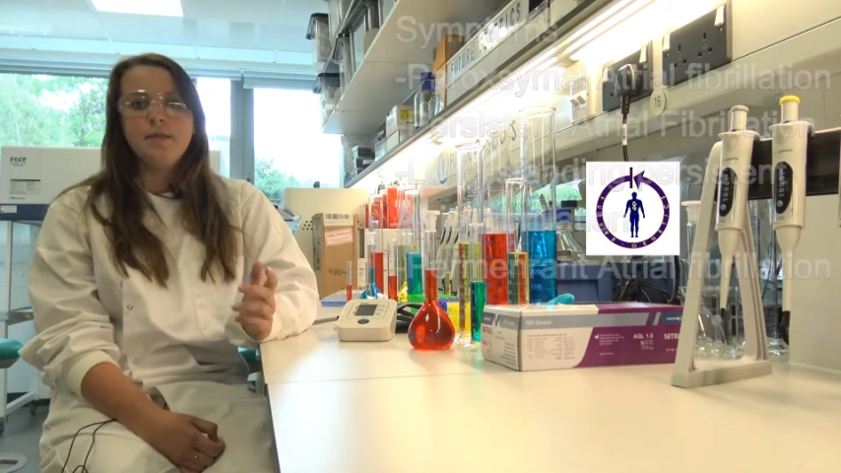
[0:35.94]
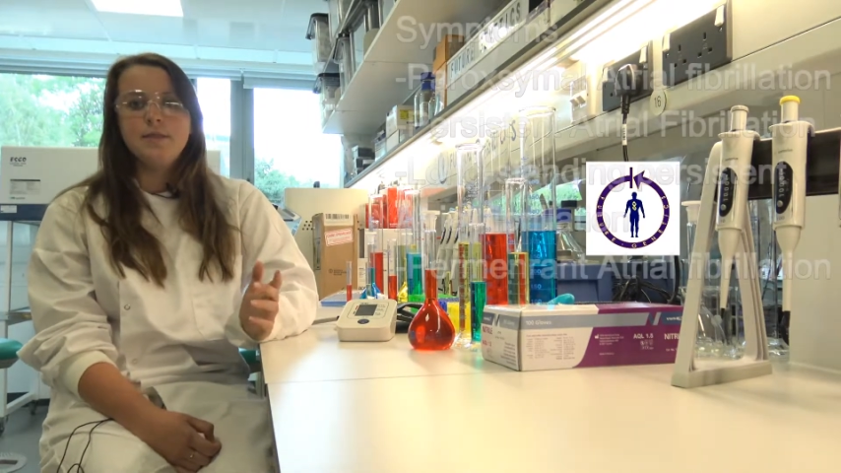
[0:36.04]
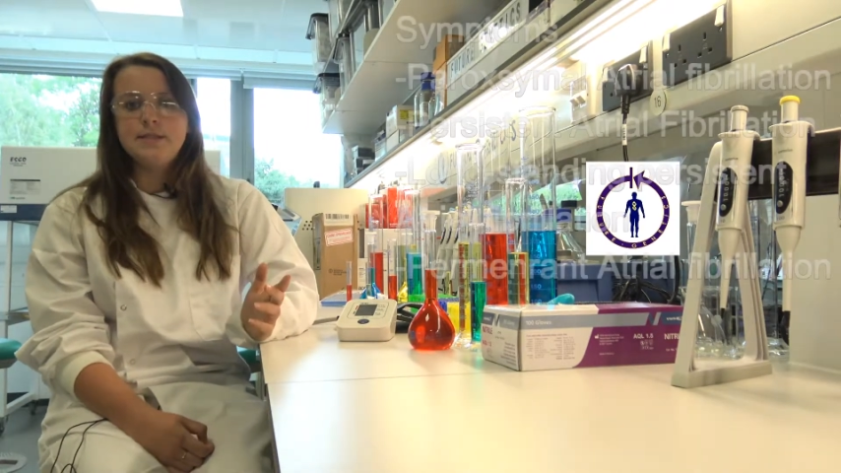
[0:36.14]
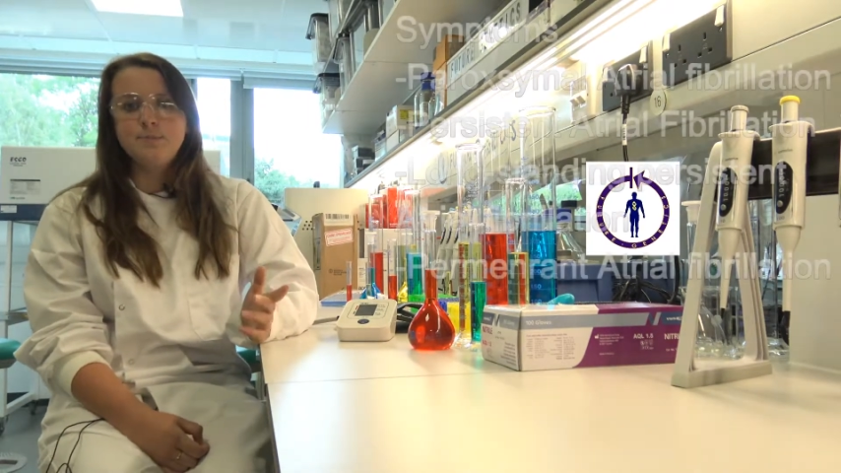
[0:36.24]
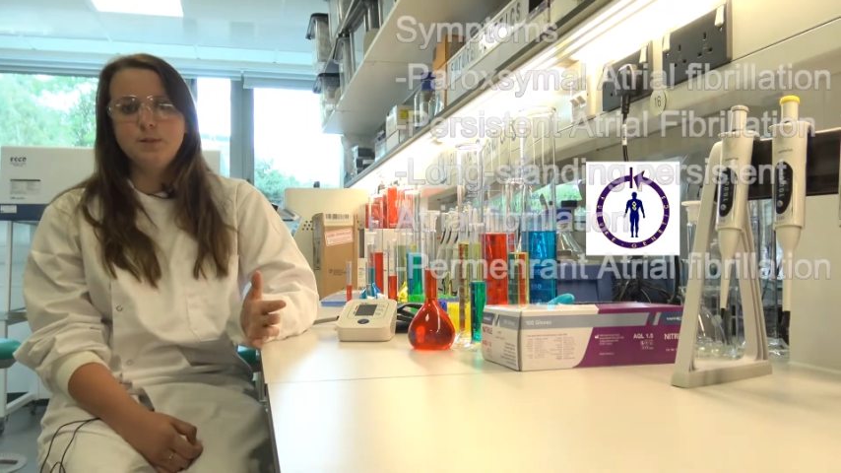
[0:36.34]

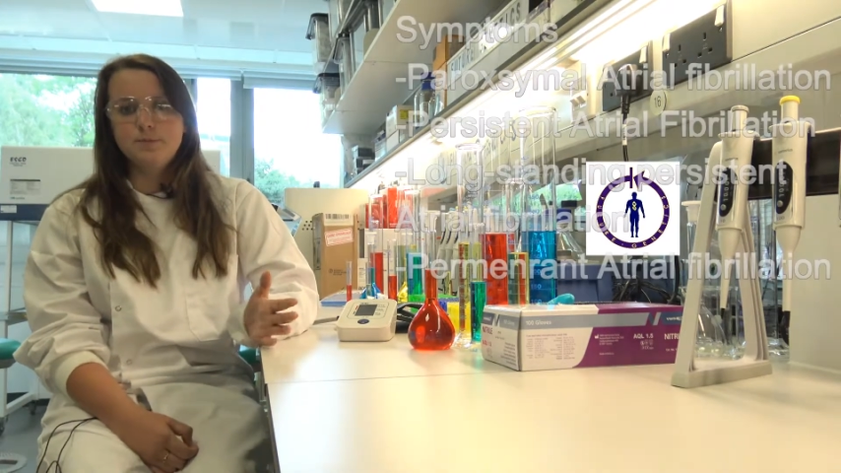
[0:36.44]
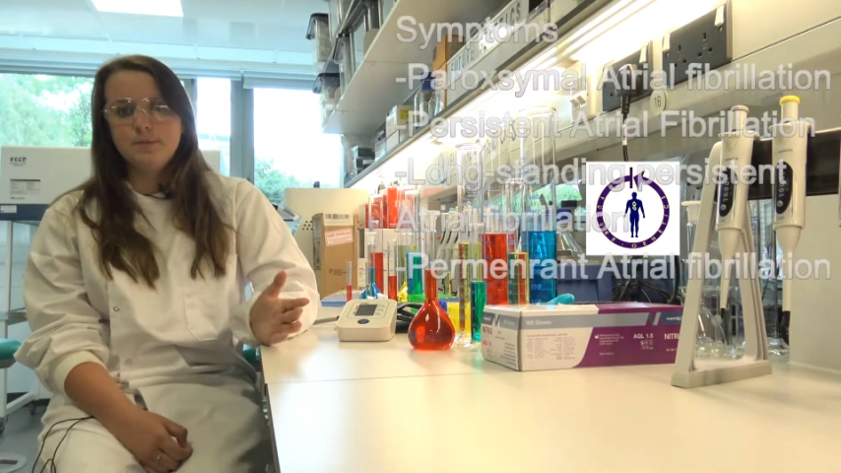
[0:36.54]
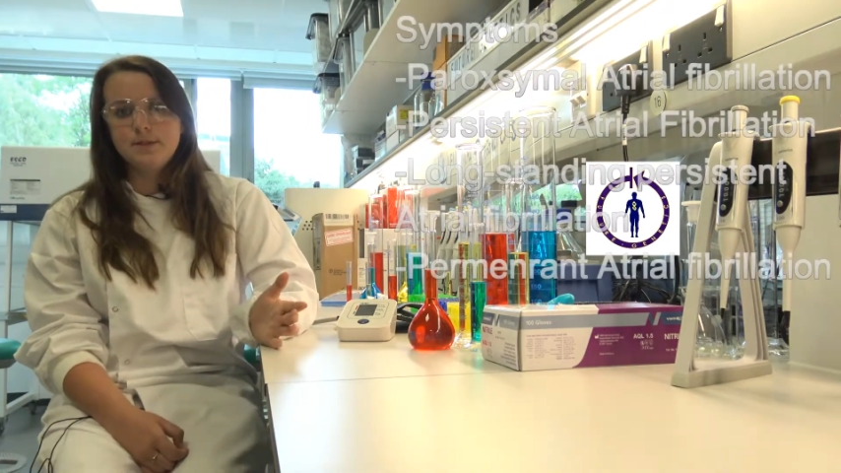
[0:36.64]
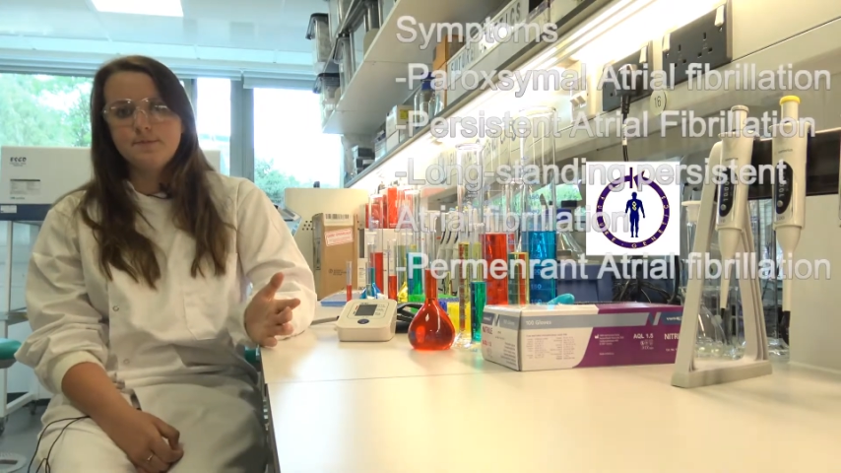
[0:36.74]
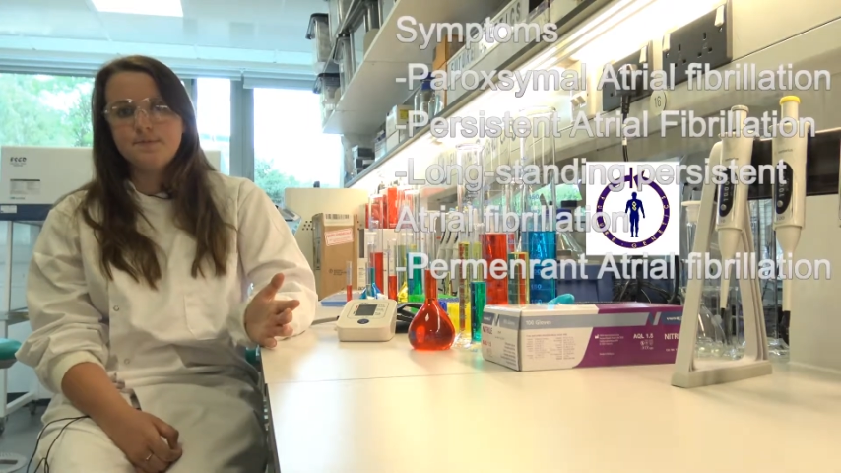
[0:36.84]
The
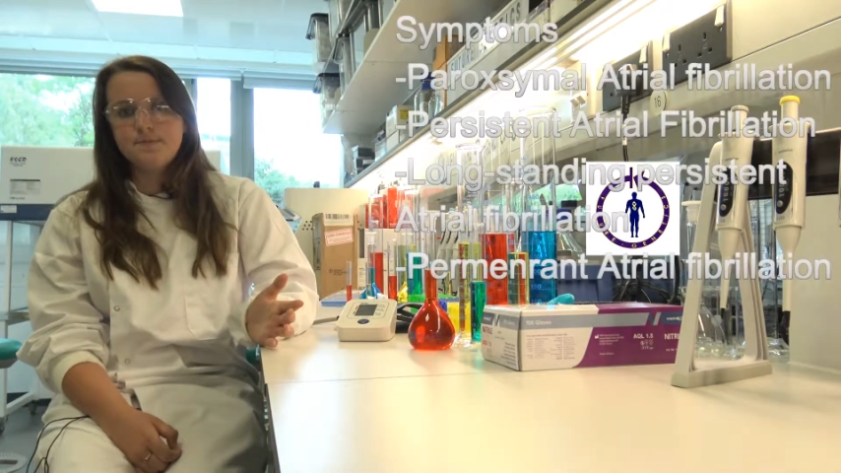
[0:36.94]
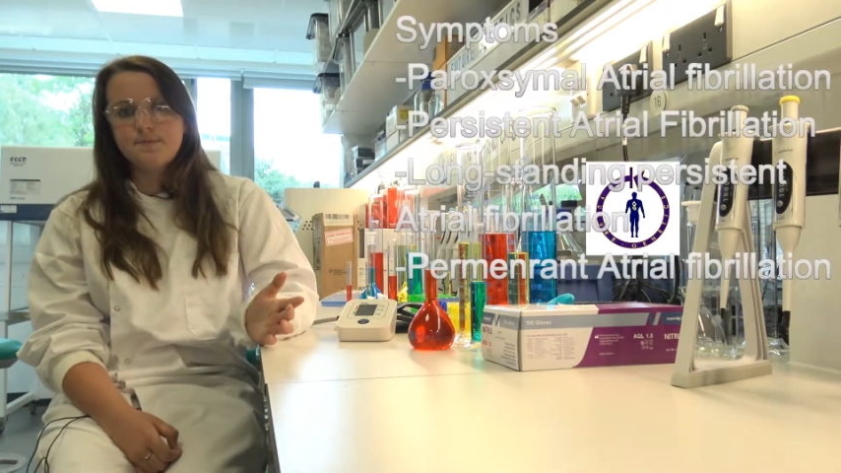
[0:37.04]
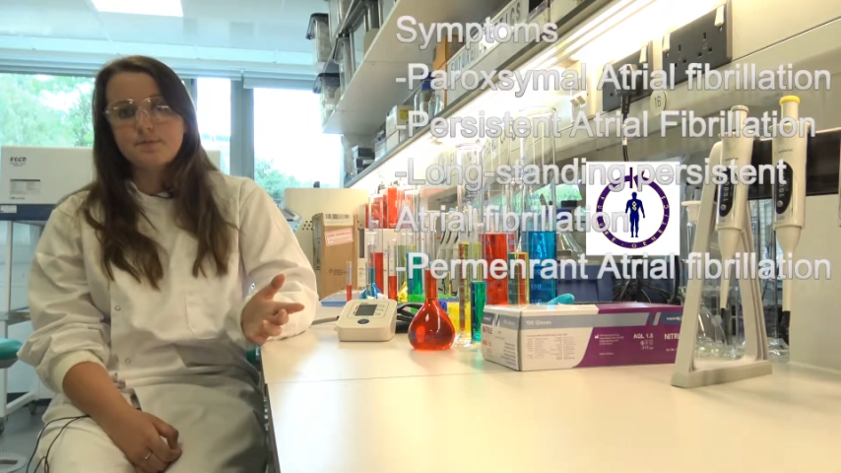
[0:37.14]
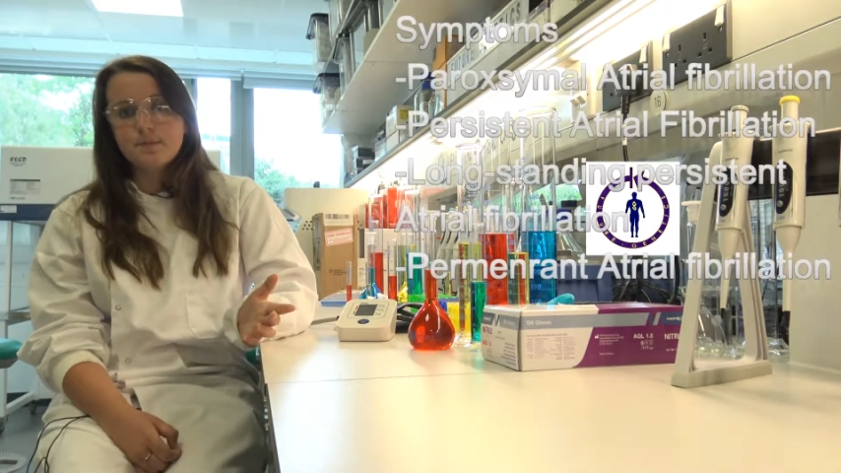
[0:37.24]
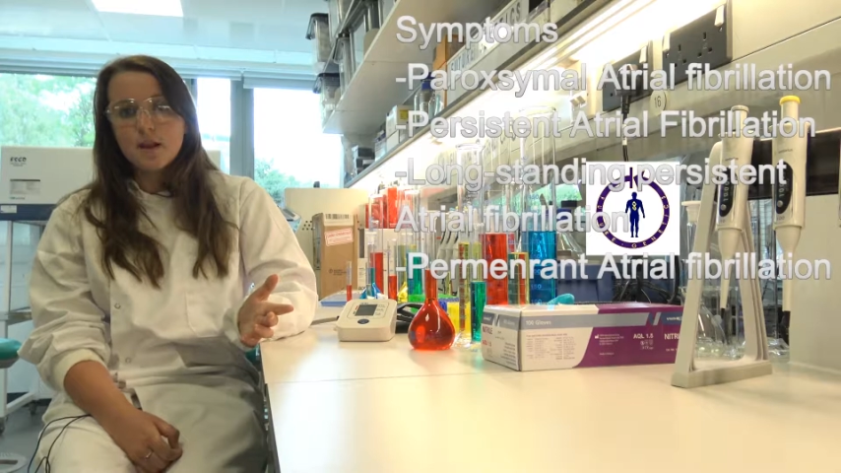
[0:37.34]
symptoms.
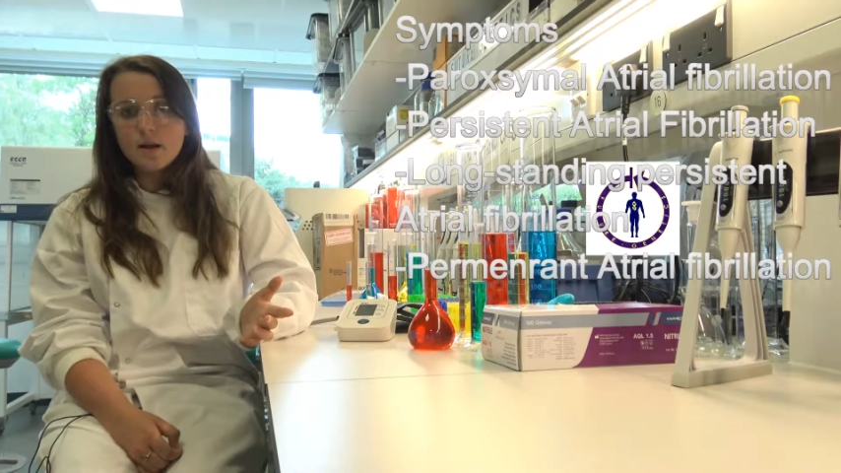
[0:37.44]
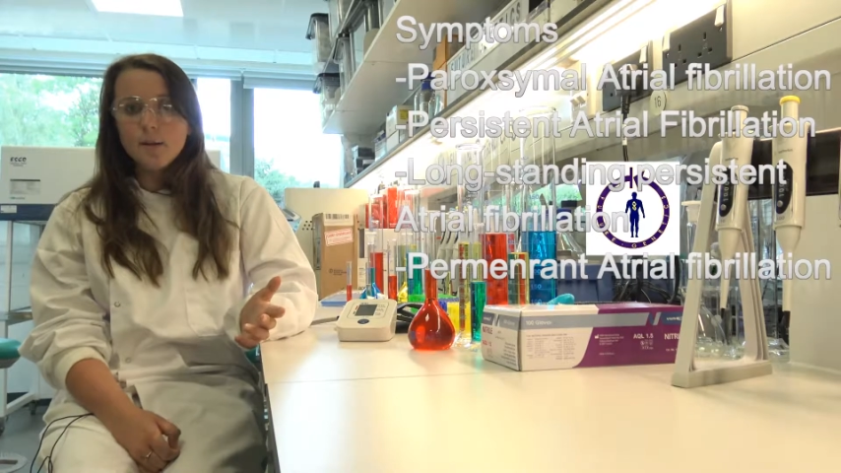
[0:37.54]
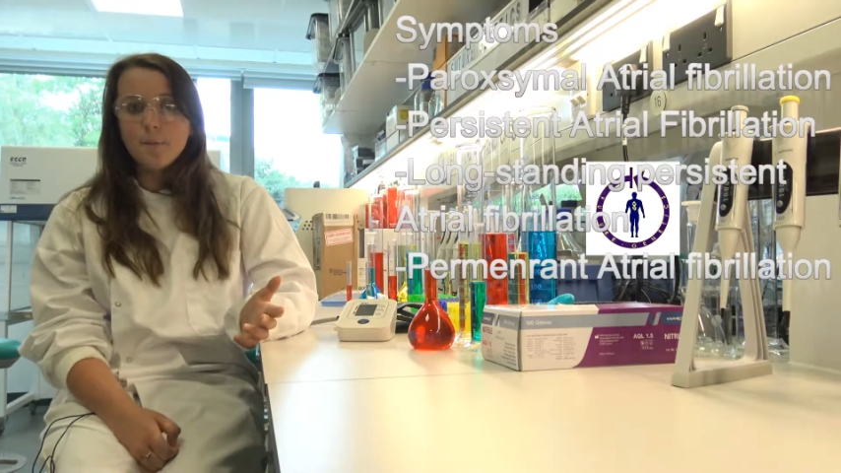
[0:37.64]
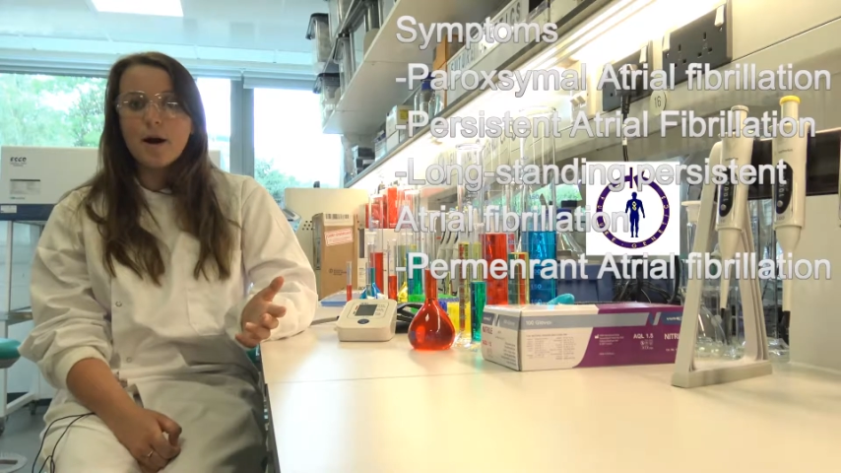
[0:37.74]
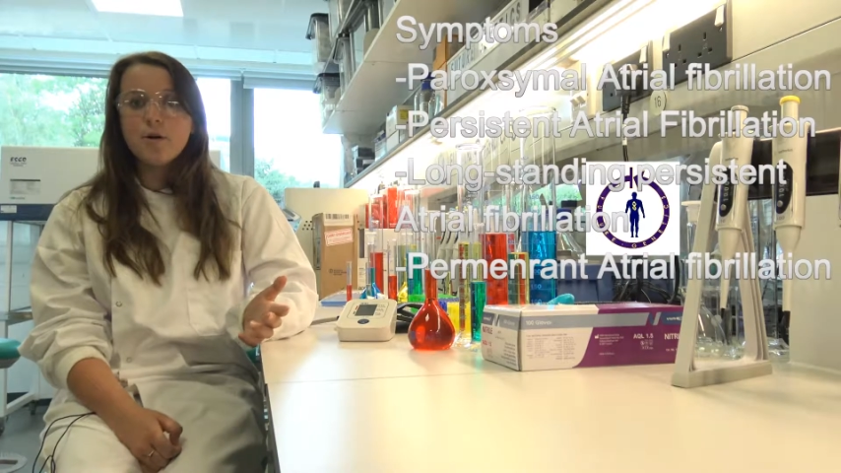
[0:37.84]

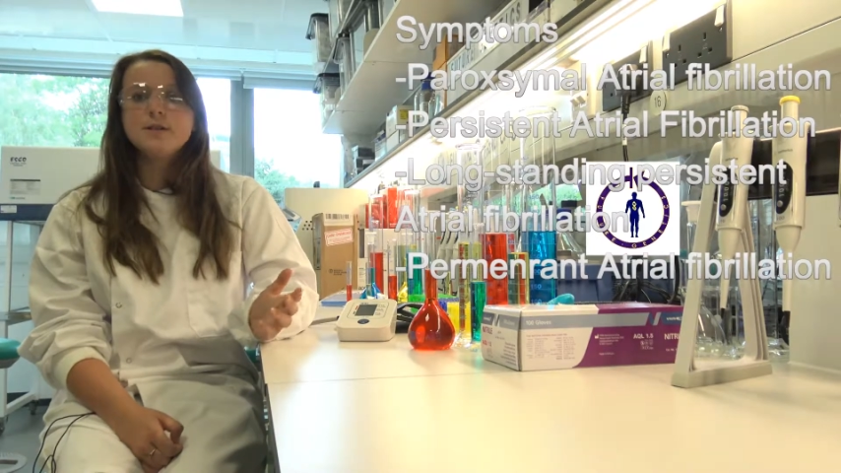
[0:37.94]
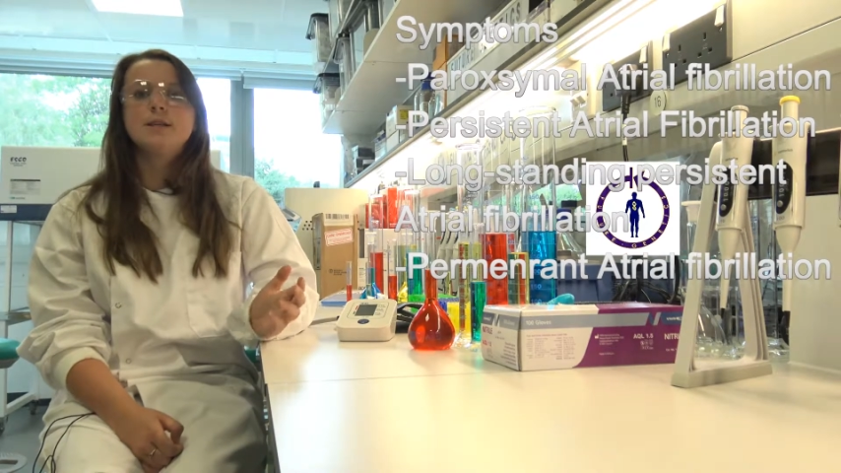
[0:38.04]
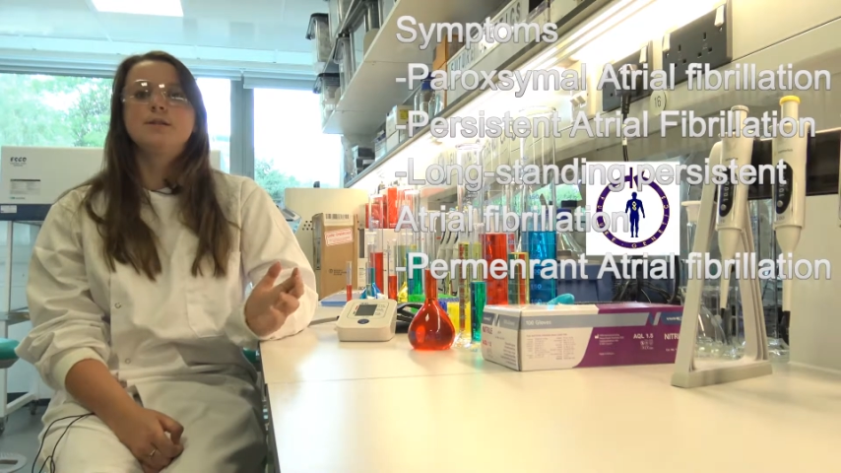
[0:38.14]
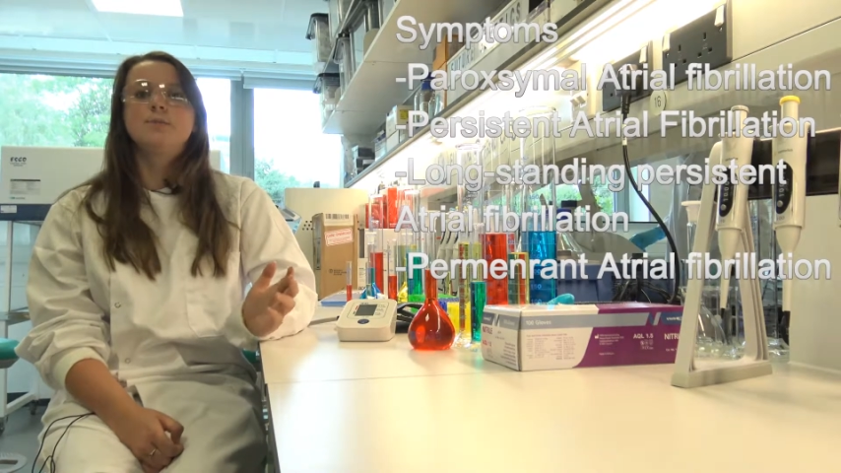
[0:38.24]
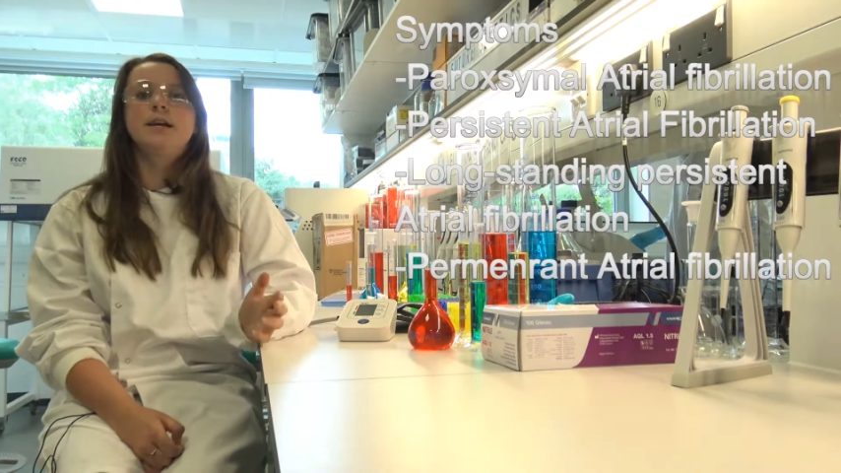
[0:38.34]

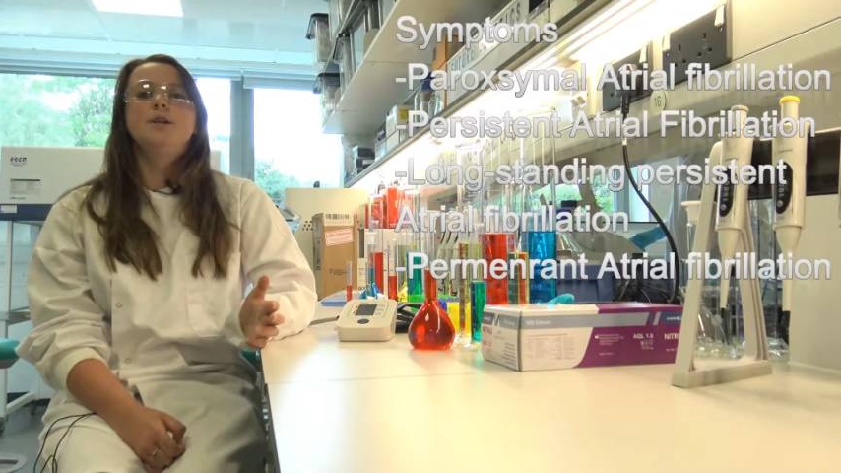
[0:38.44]
Paroxysmal